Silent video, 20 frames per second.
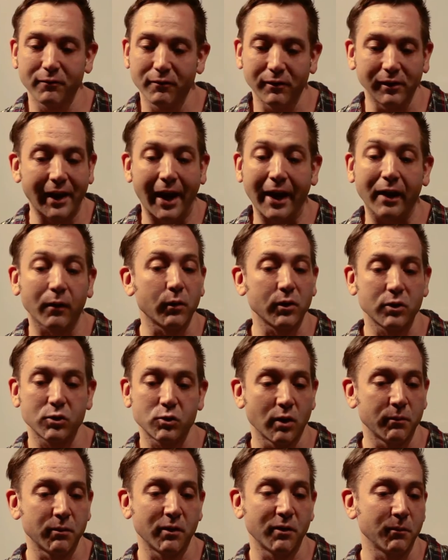language
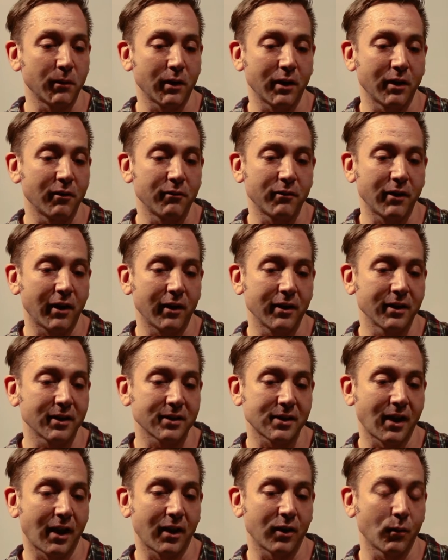driven, but in a very
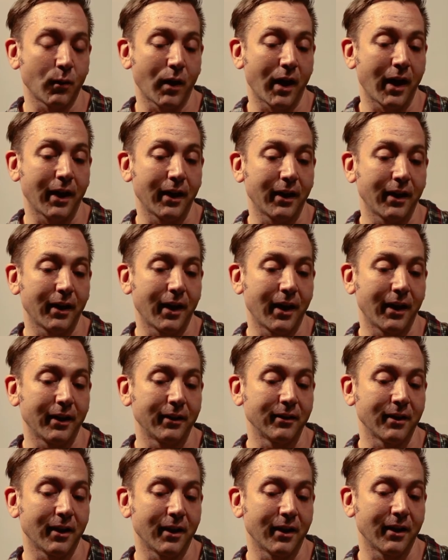exciting way.
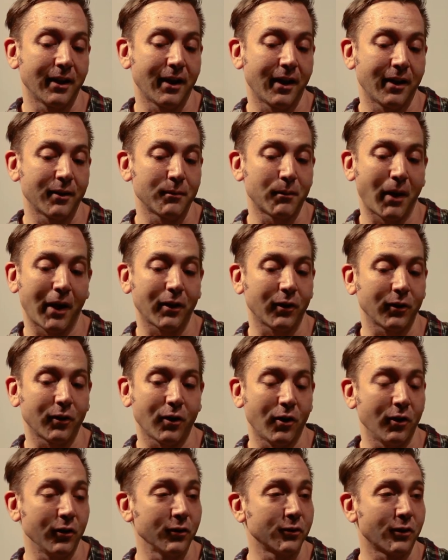And, uh, and then Michael
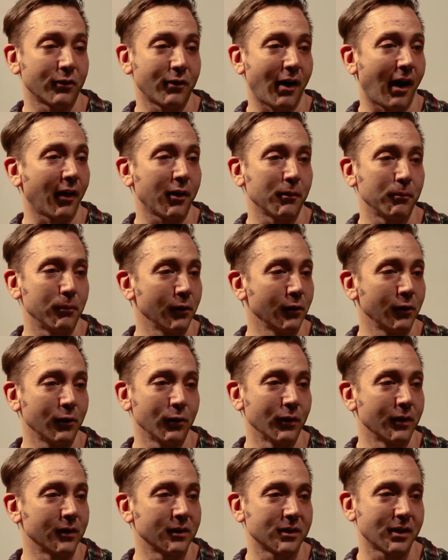called sort of out of the blue
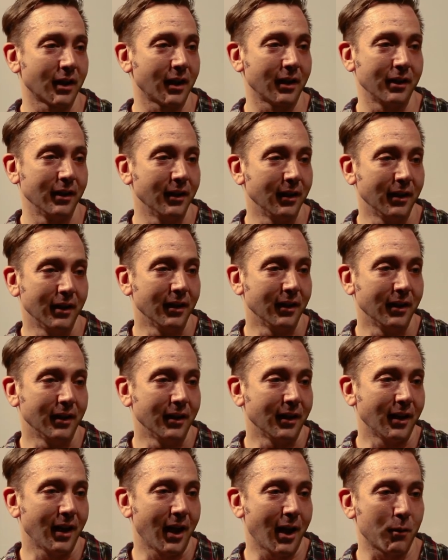and said,
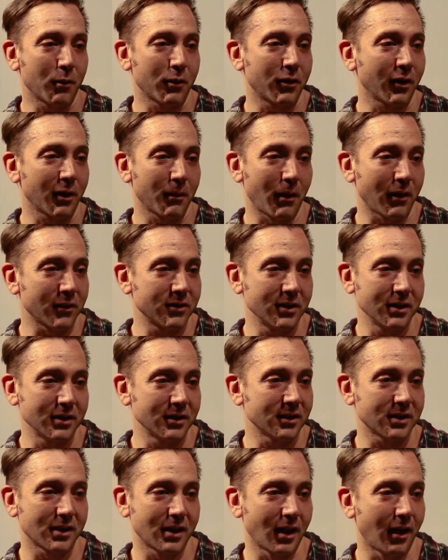hey, we're thinking about season
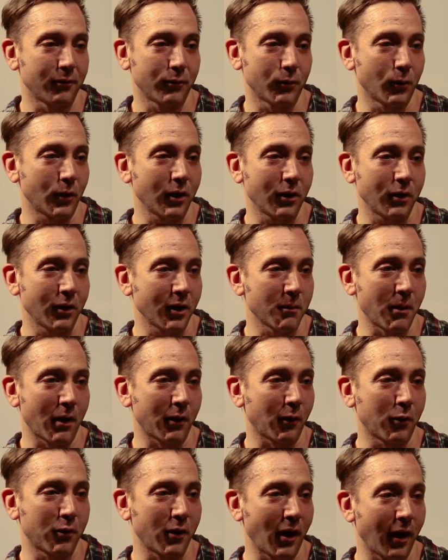stuff. What do you think about
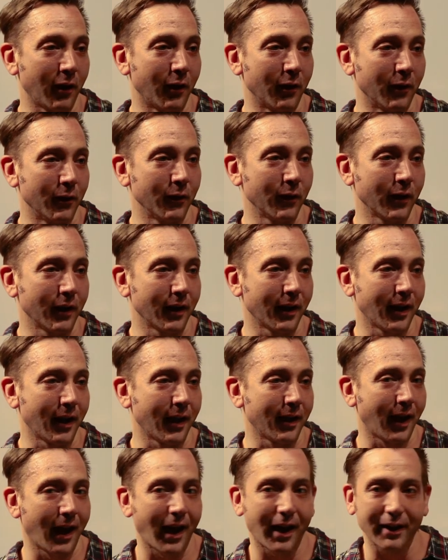Othello? And
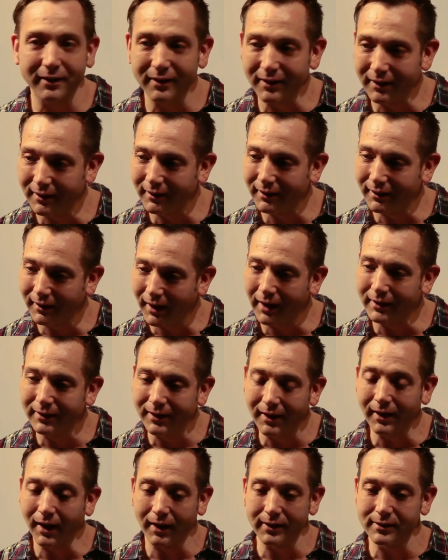I had to, I
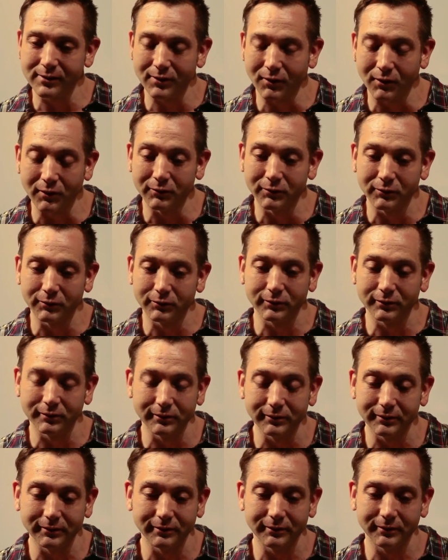did, I sort of
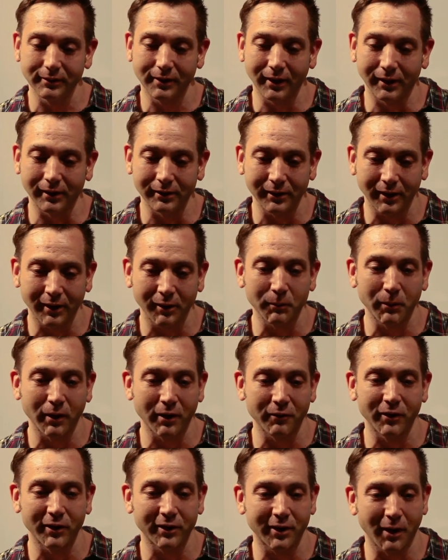did a little bit
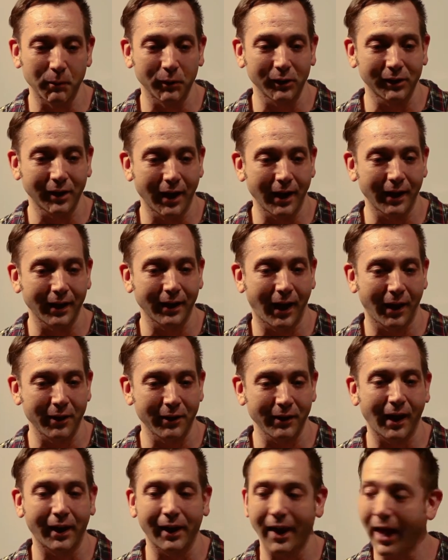of a double take and I
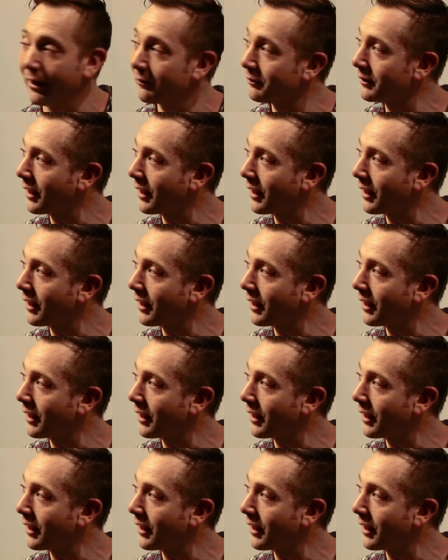think I laughed